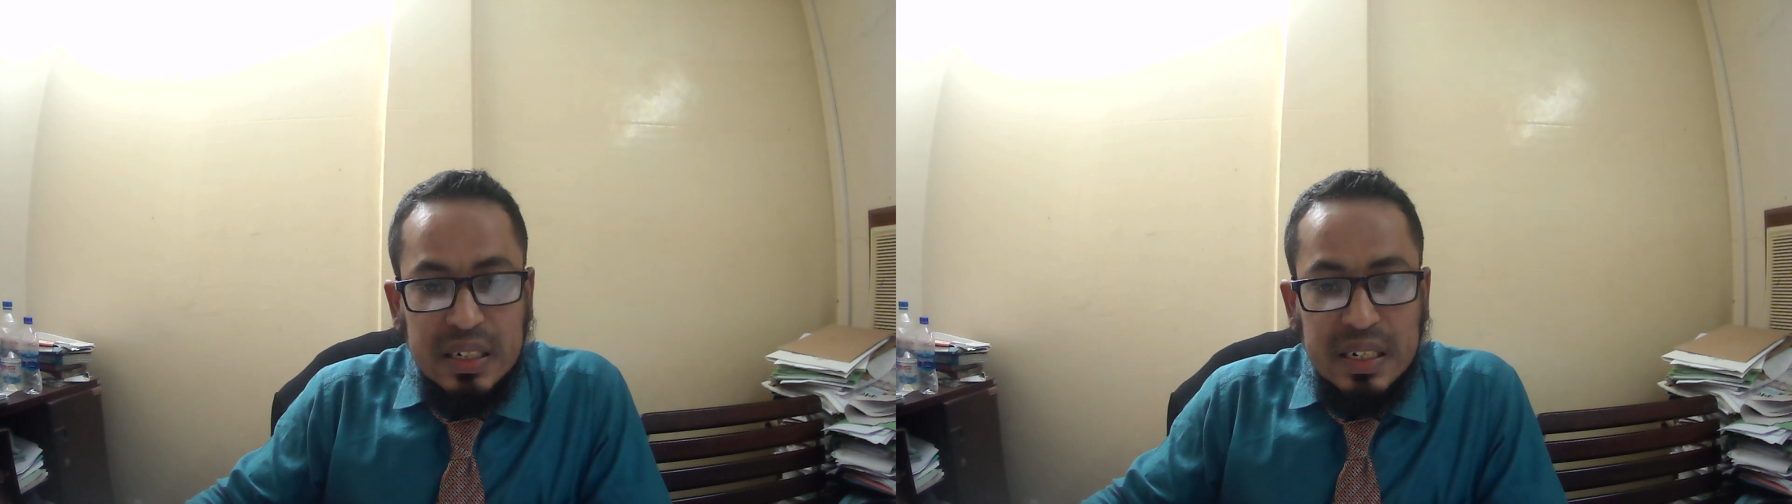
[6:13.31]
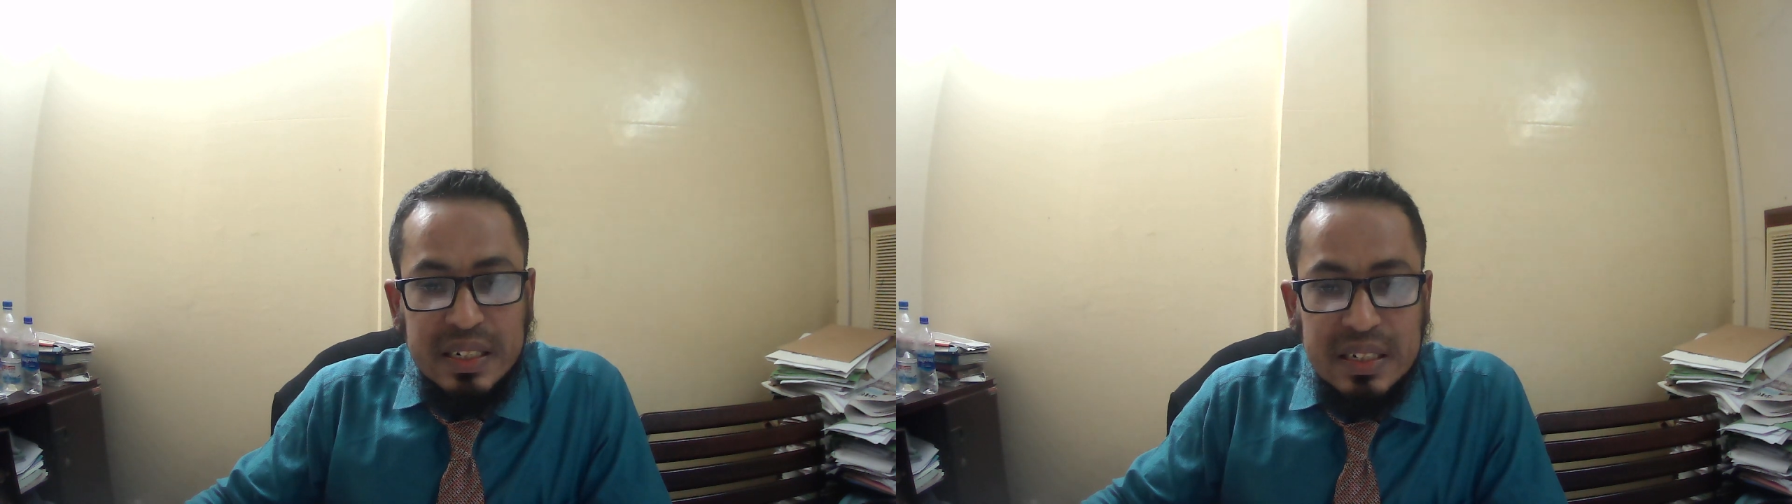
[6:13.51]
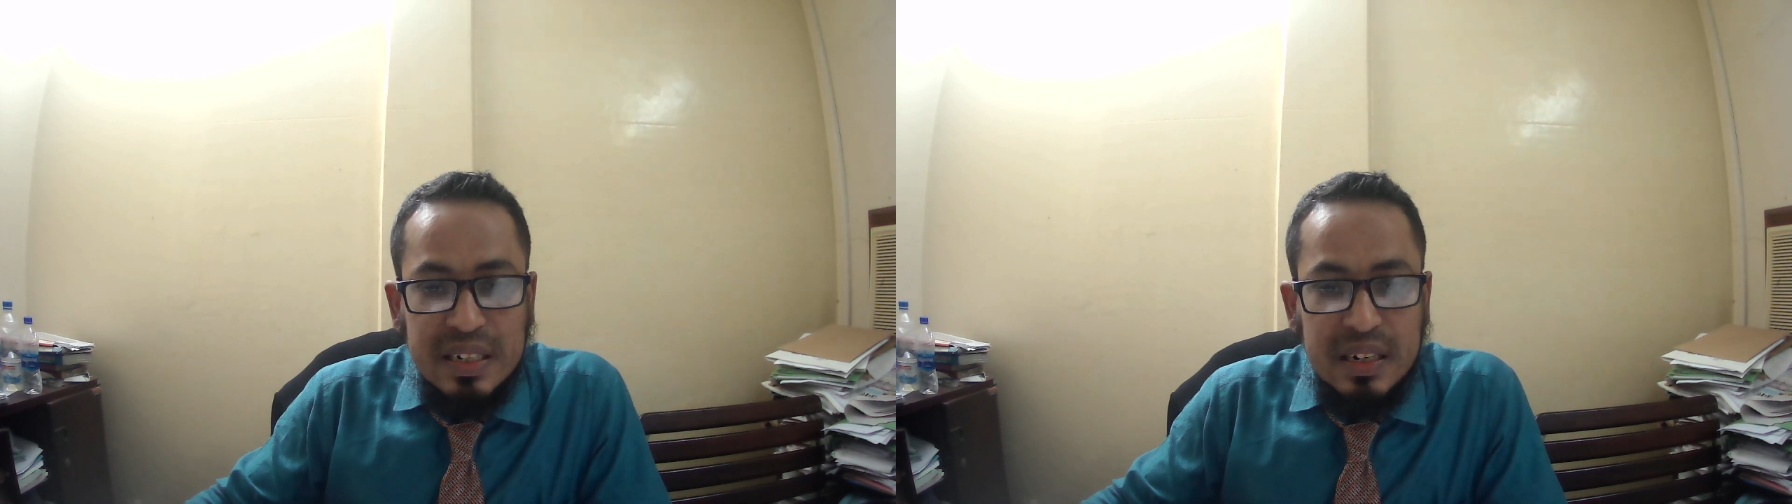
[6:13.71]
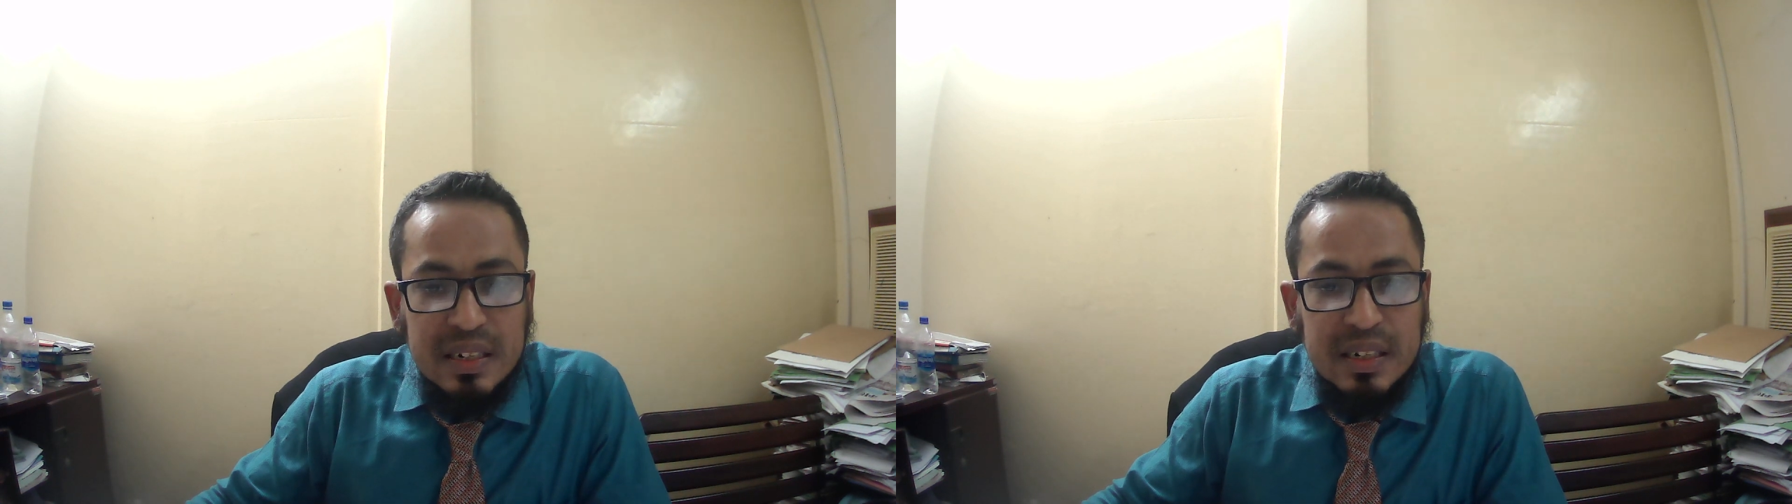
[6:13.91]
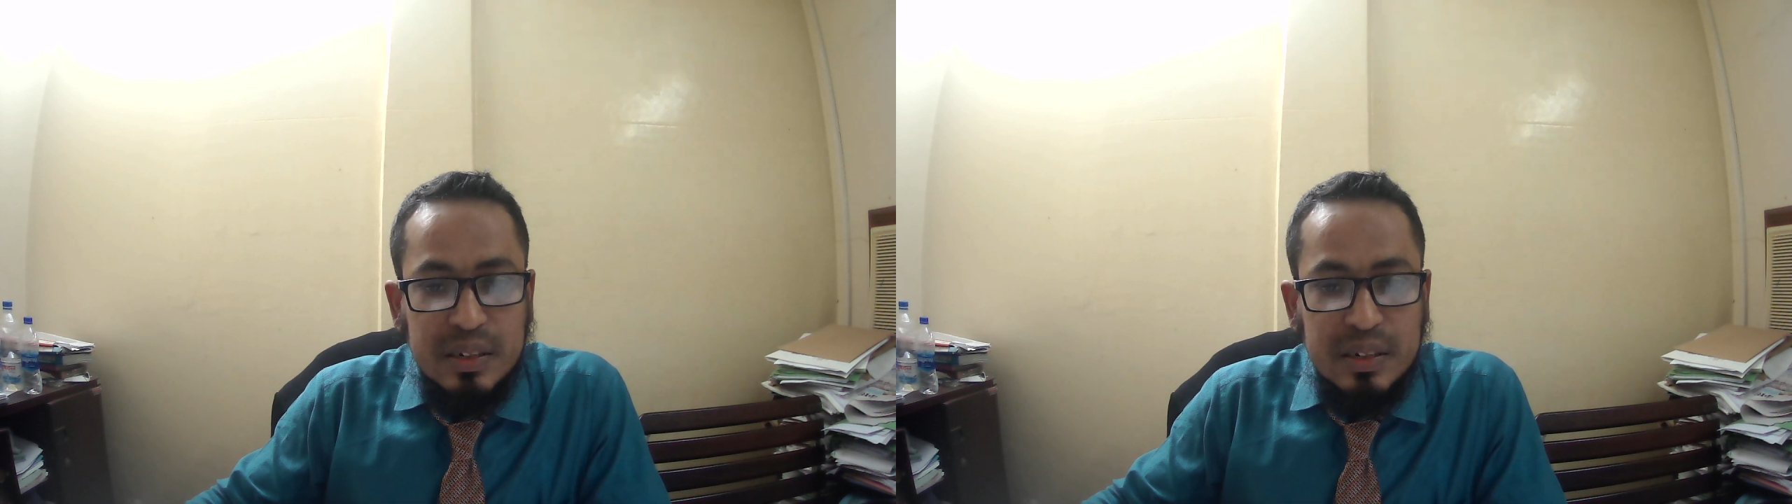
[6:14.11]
1800.